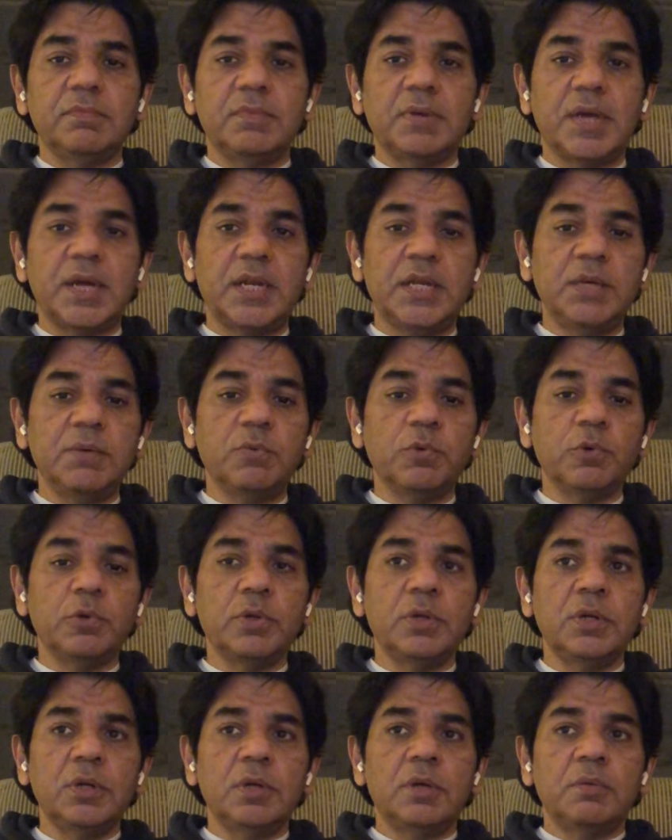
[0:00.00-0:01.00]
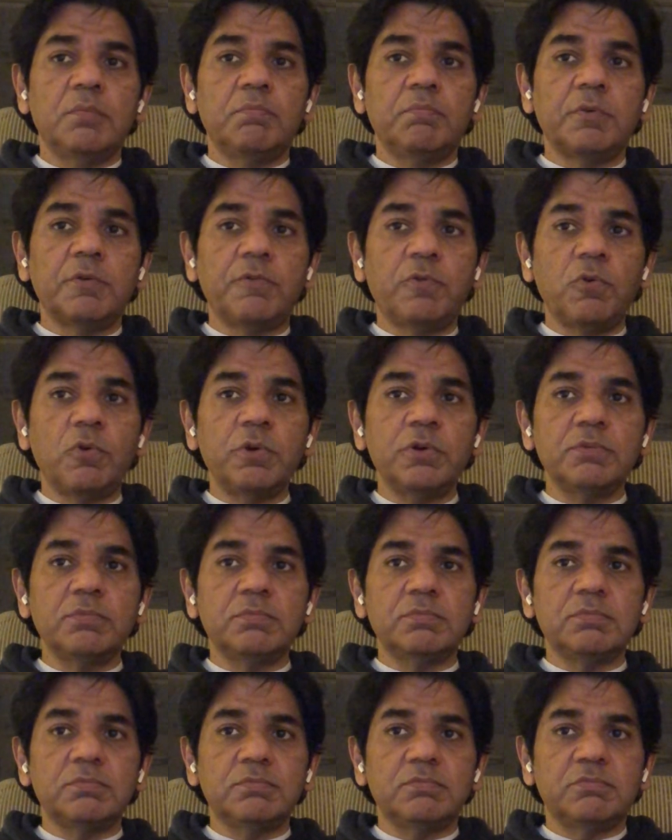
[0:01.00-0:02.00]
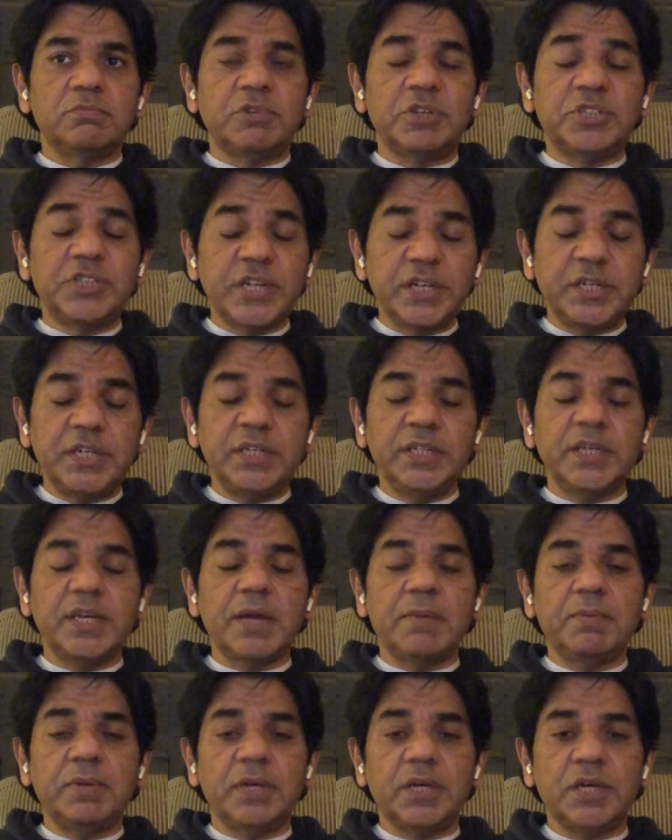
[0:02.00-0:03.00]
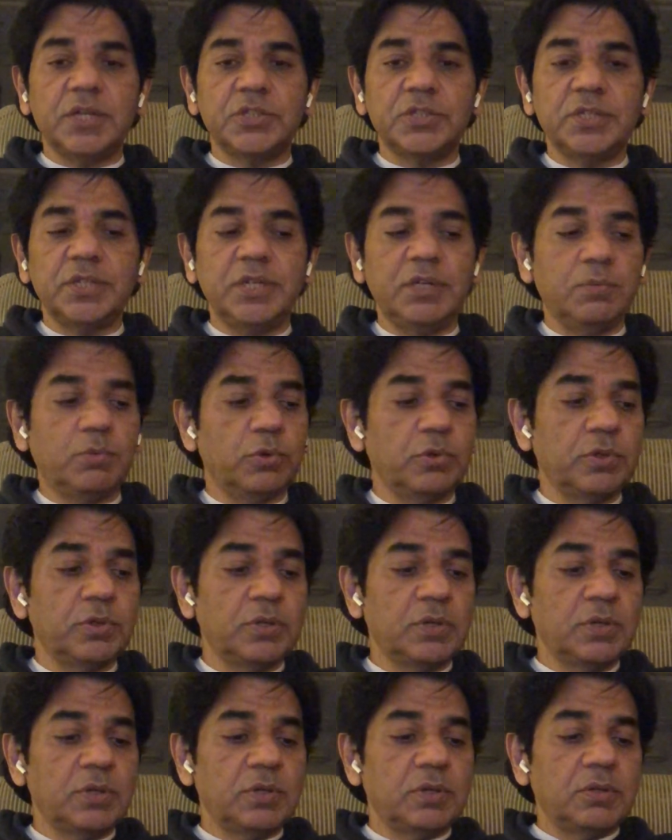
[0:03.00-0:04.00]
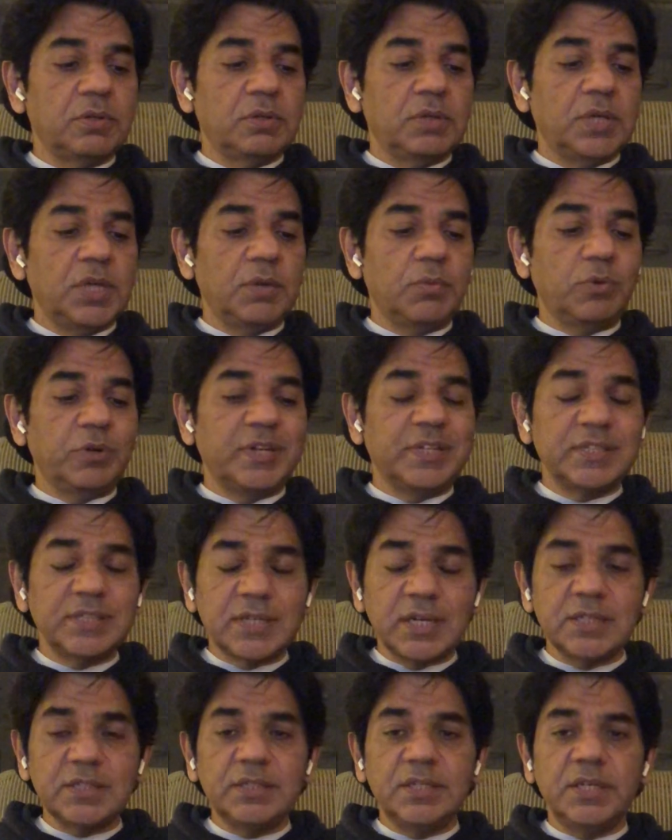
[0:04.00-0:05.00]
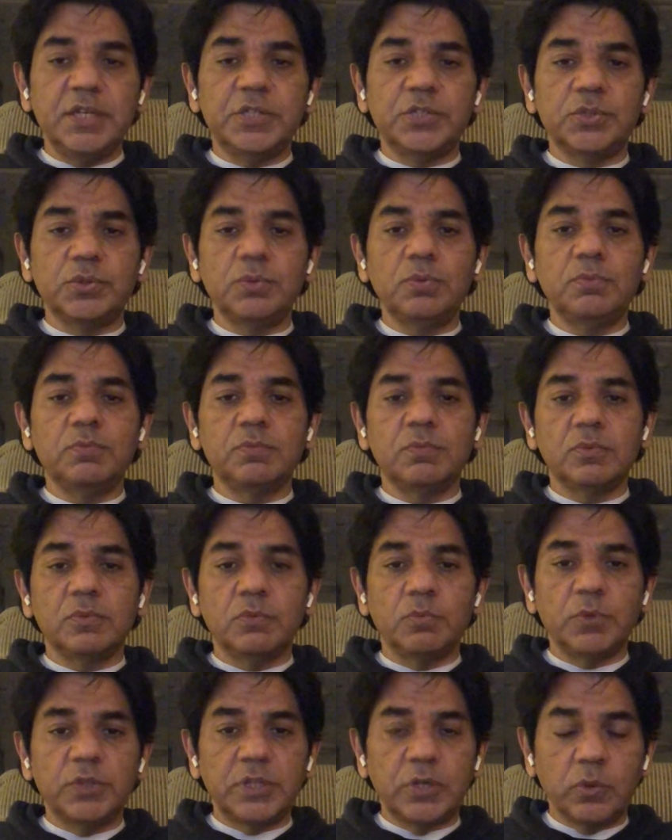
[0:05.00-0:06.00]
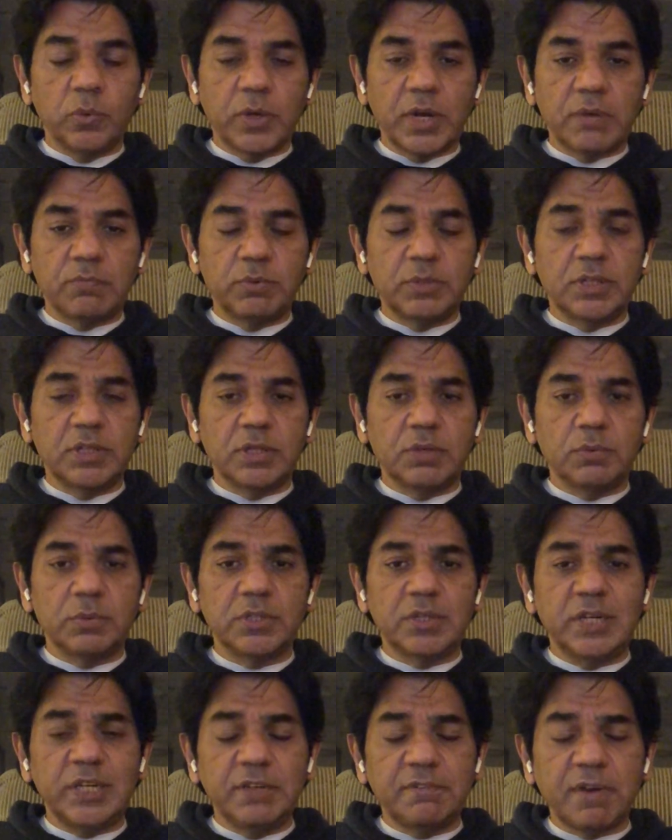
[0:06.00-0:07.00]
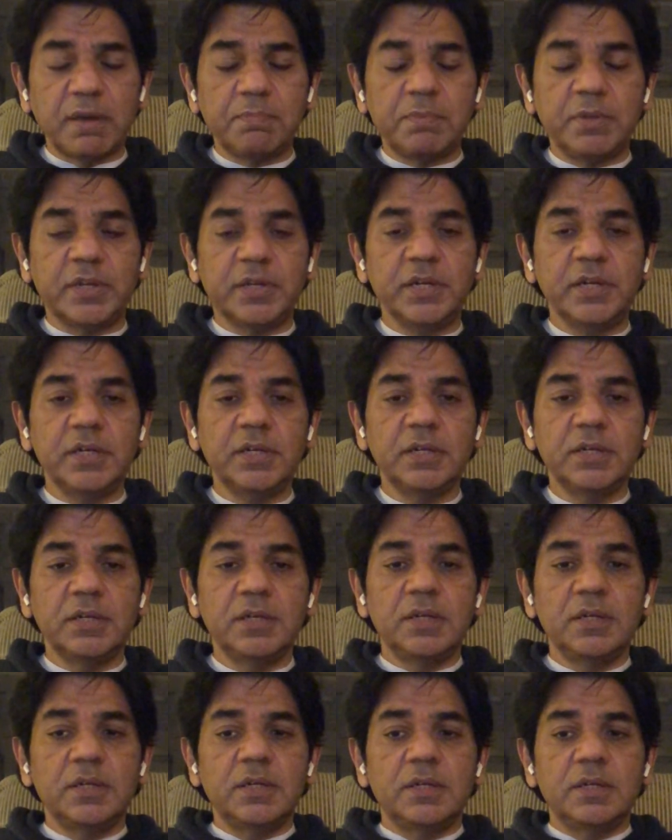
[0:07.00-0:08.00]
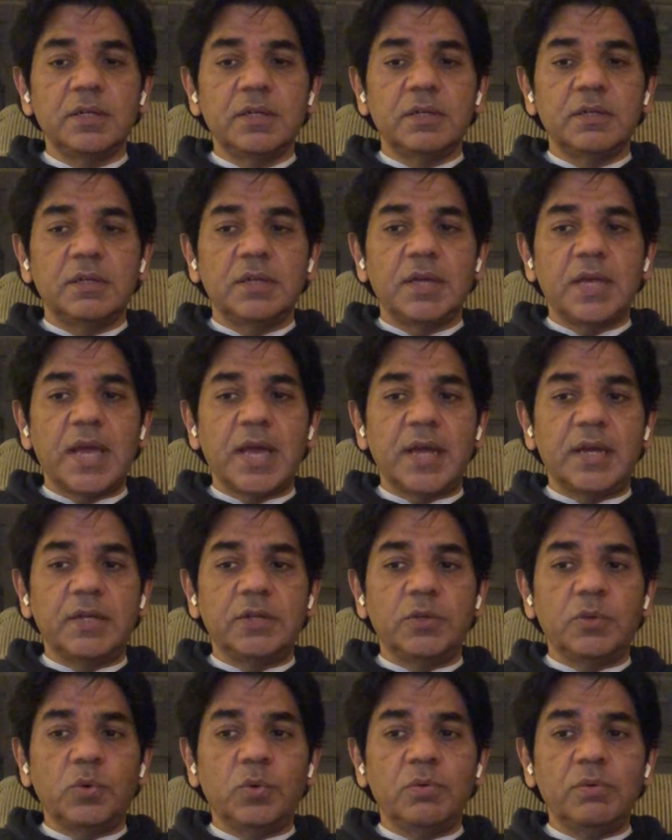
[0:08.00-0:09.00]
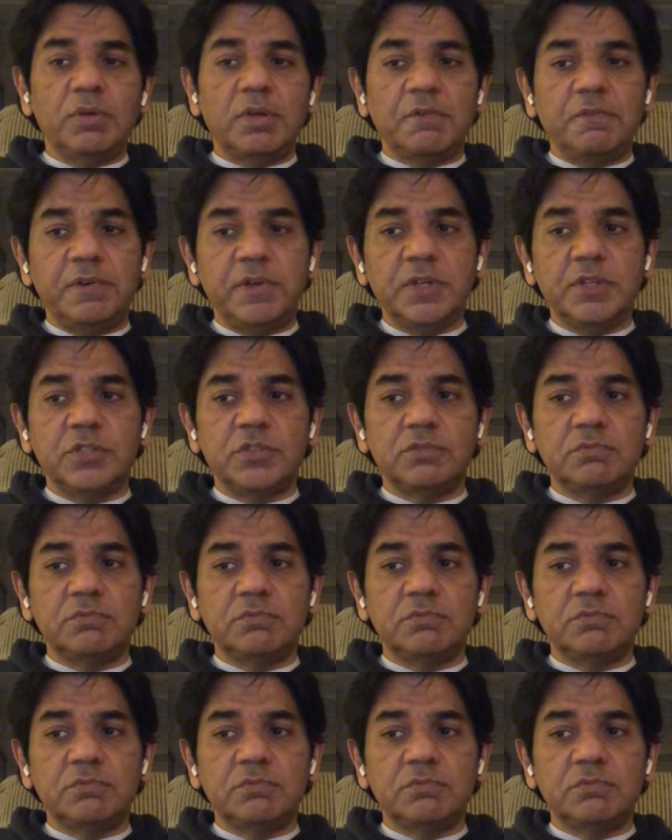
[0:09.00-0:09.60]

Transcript: and he would, before rejecting the application, he would discuss the issue with the leave applicant, and if he